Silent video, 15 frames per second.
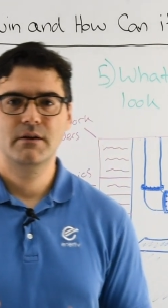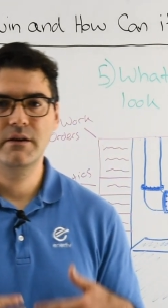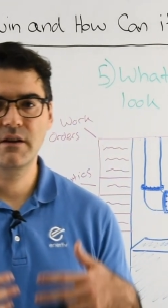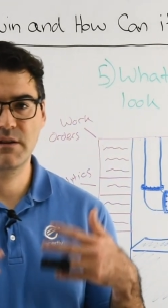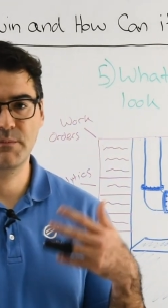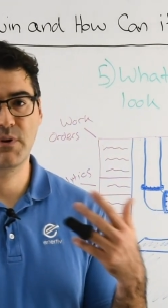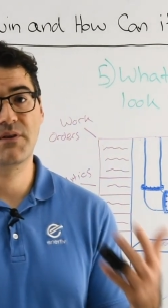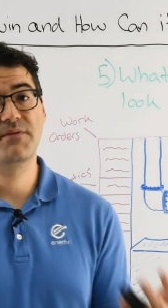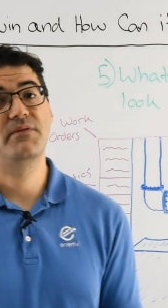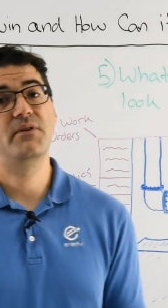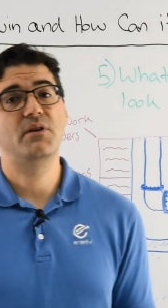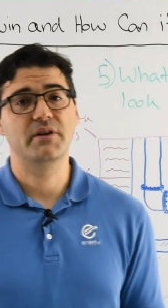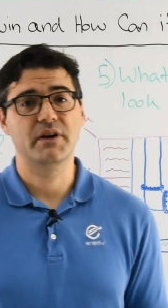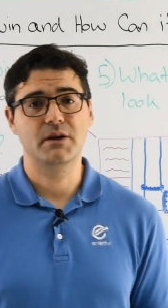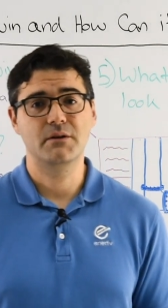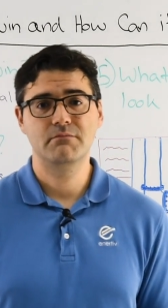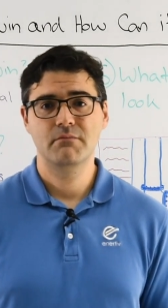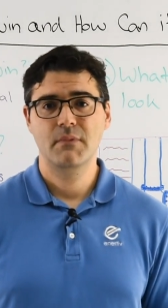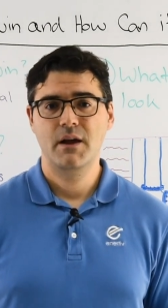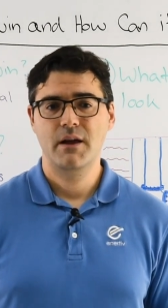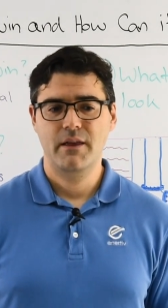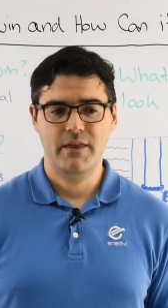There's a portfolio.
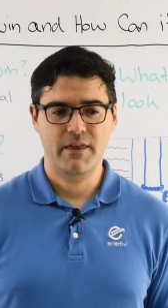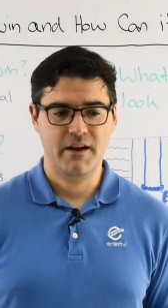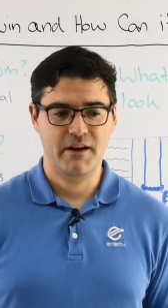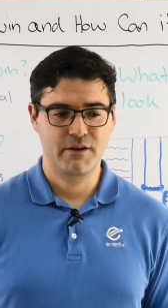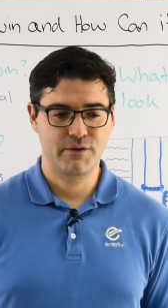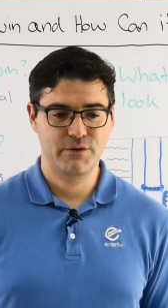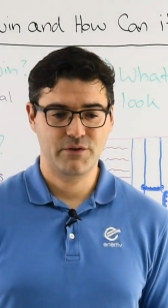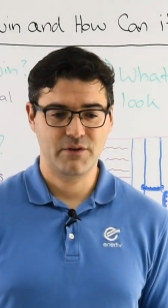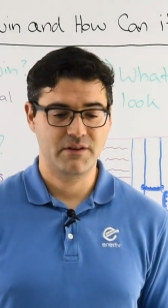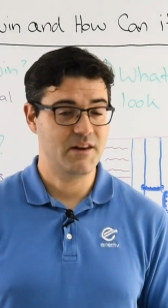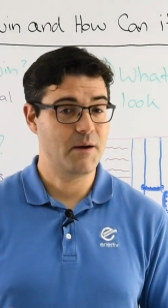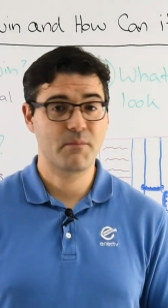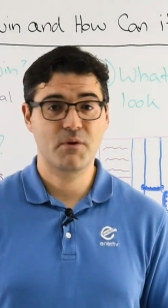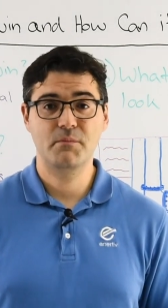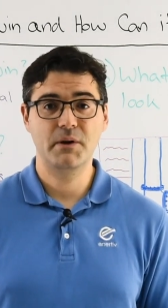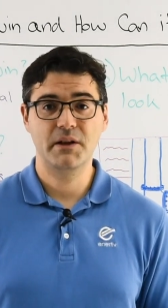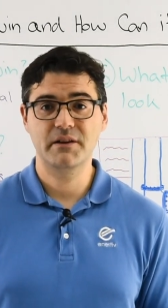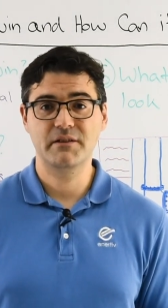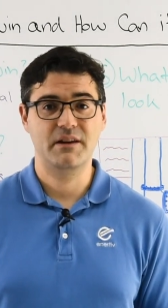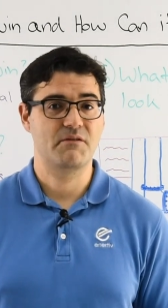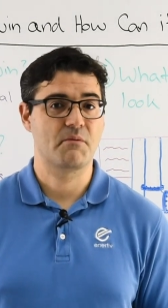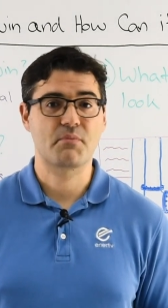There's a number of
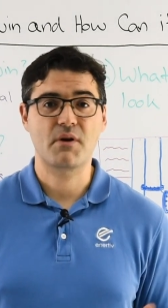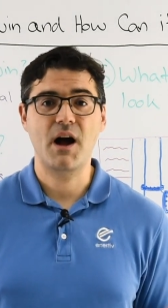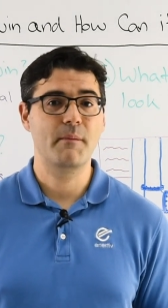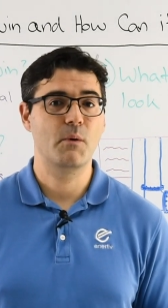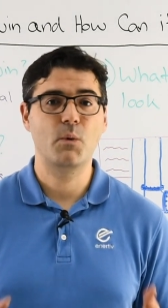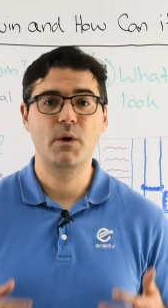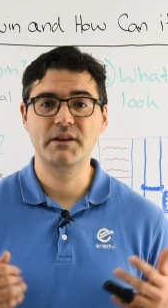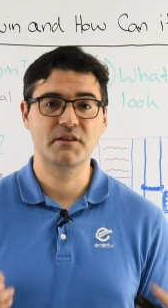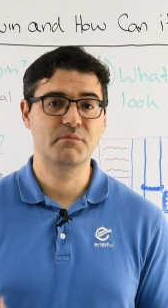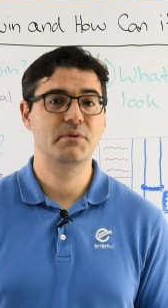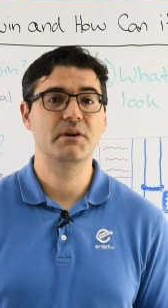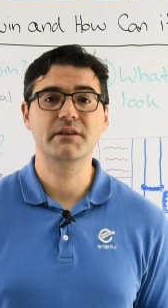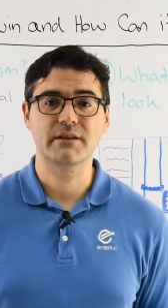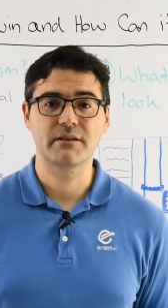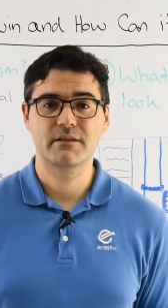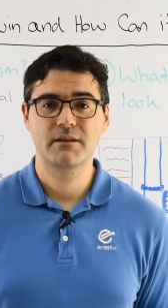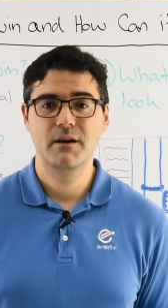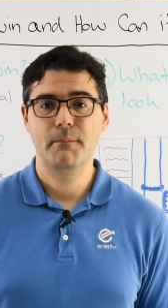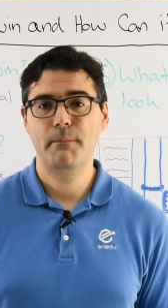buildings. You have a problem with one of these buildings.